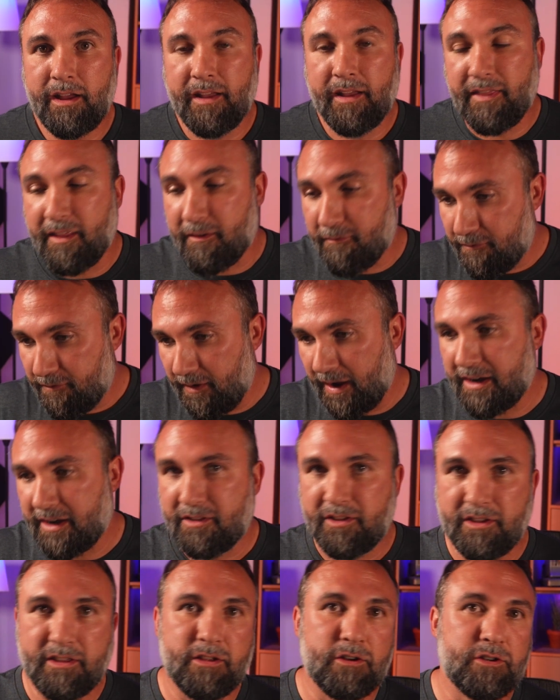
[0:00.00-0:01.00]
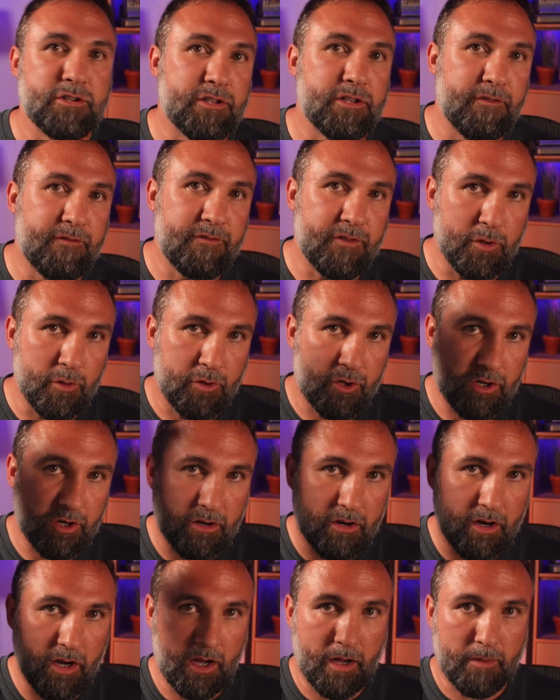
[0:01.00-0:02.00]
And then finally, there's the
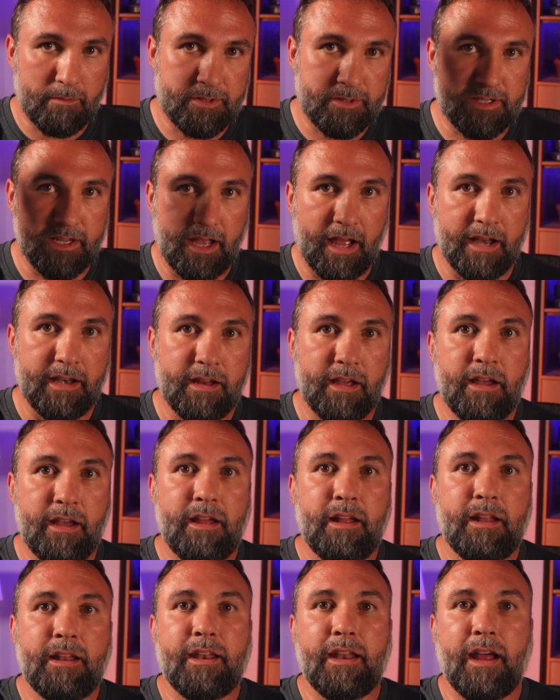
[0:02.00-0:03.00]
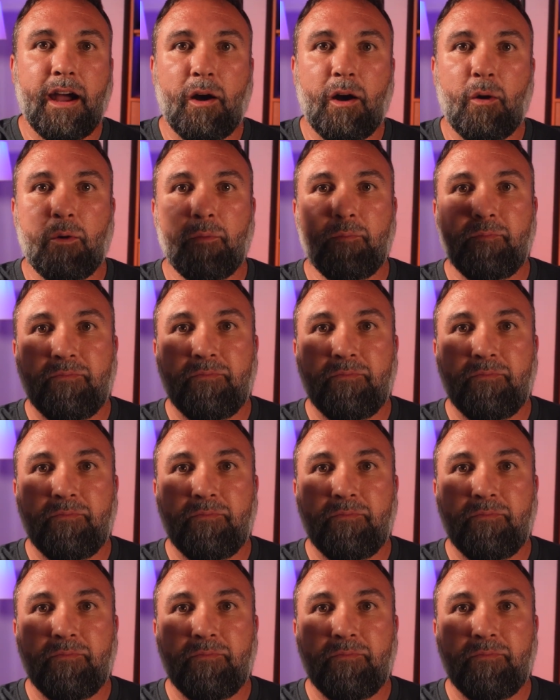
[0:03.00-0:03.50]
future upside. Now,